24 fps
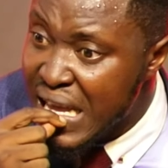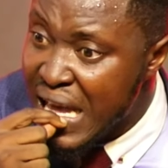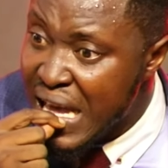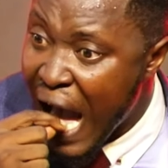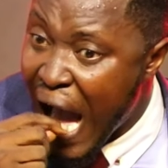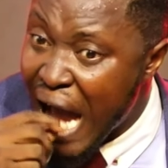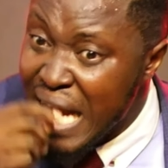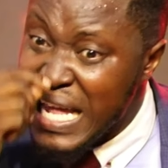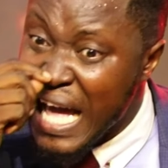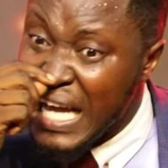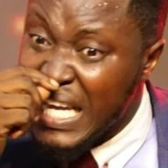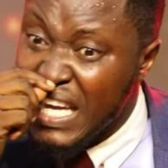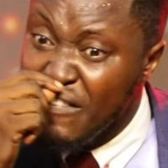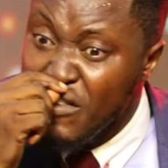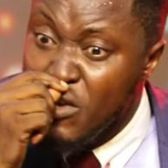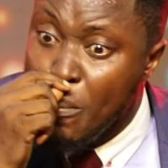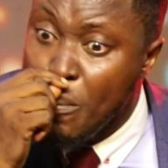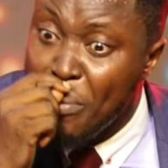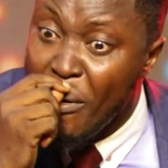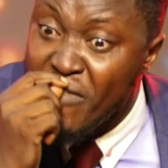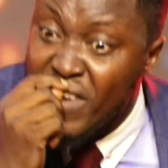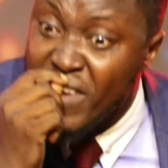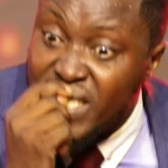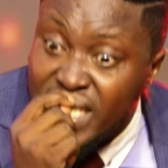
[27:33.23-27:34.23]
and they are giving you
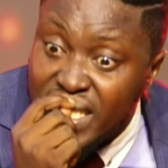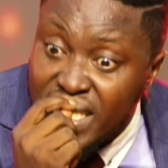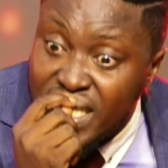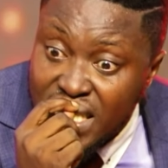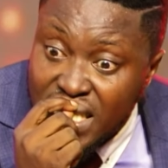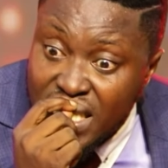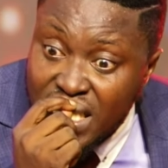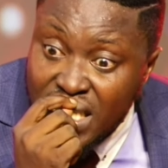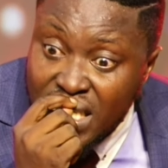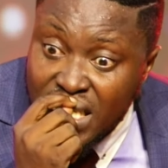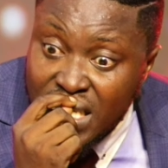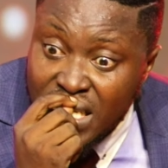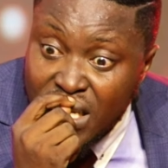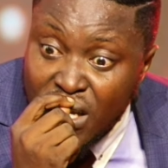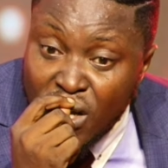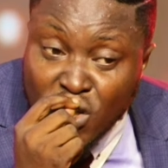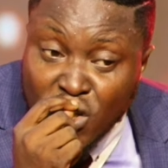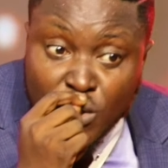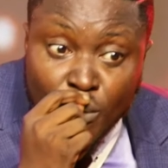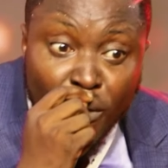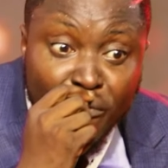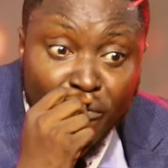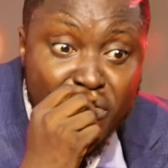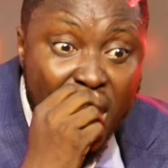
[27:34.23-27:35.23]
prophecy.
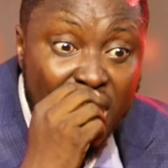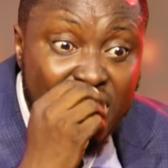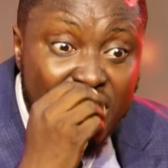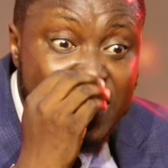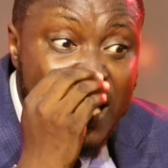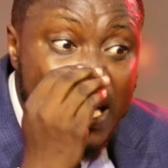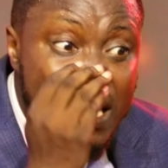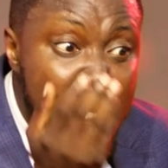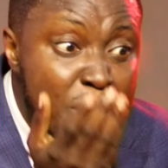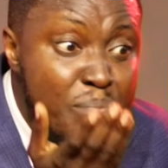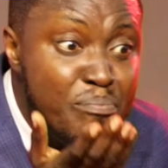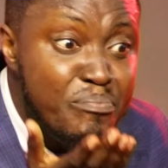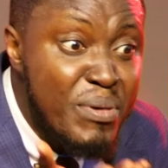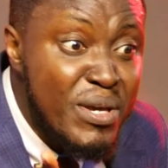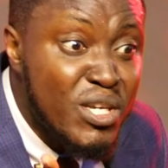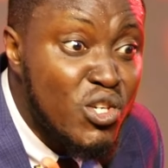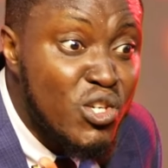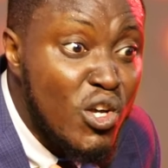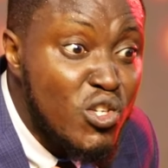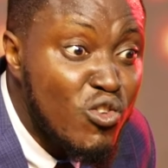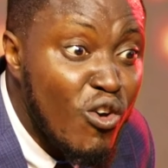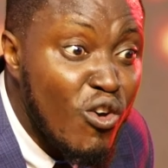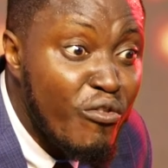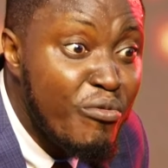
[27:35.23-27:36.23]
Some of you are taking
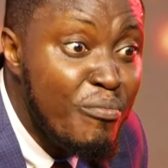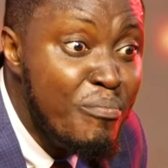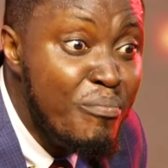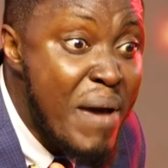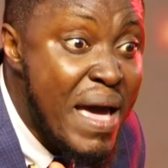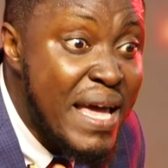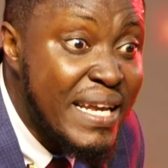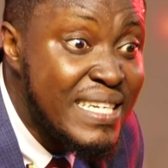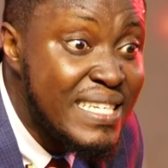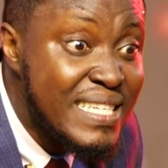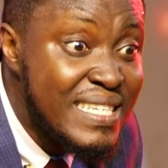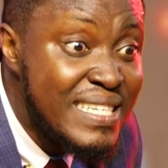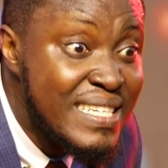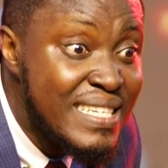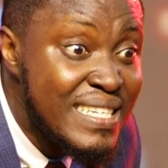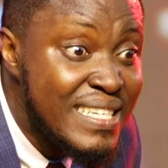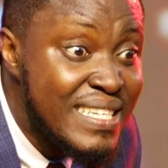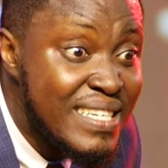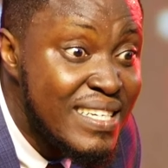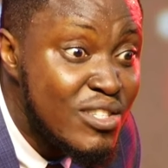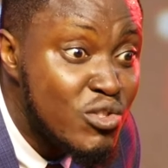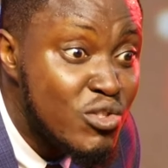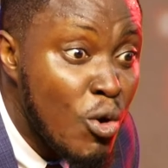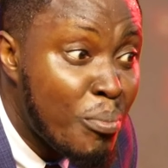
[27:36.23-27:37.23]
pictures of men
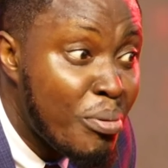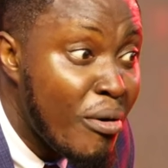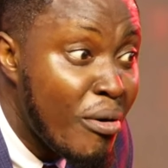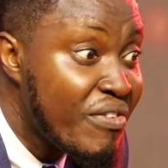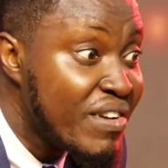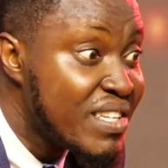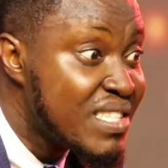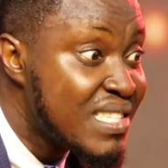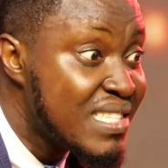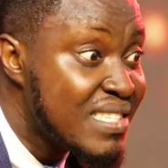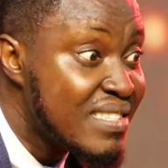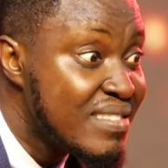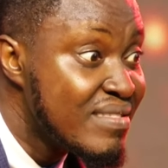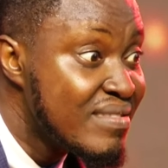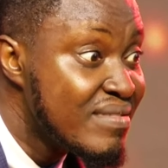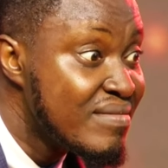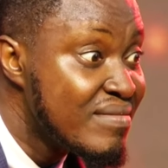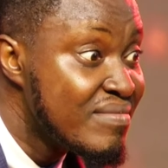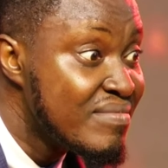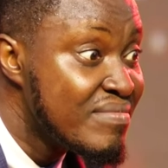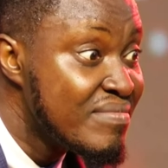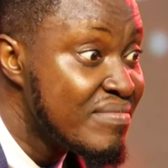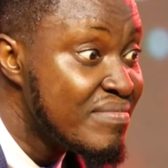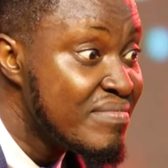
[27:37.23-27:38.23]
to prophets.
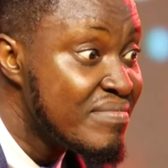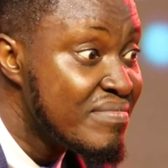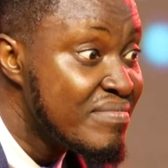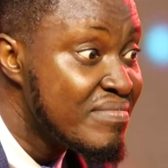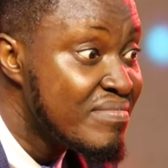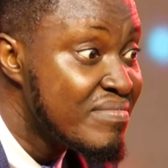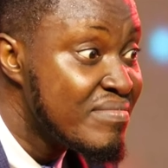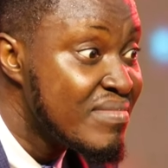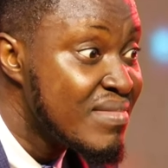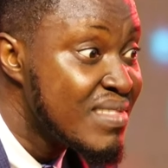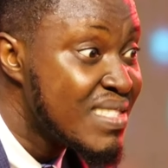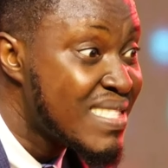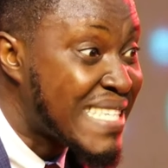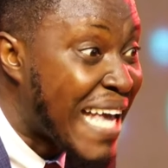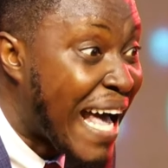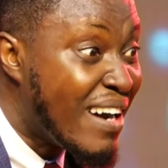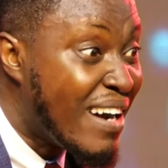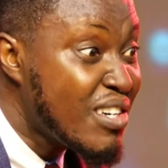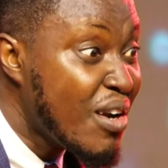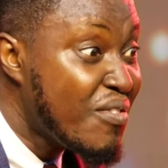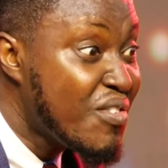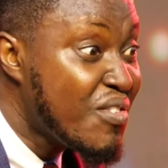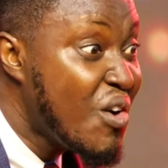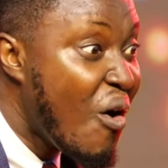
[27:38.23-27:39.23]

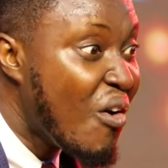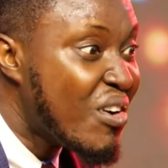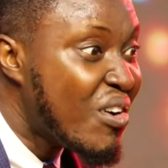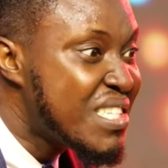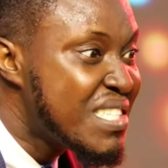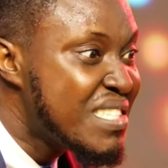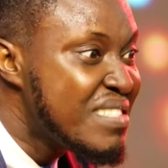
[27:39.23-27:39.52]
Child of God.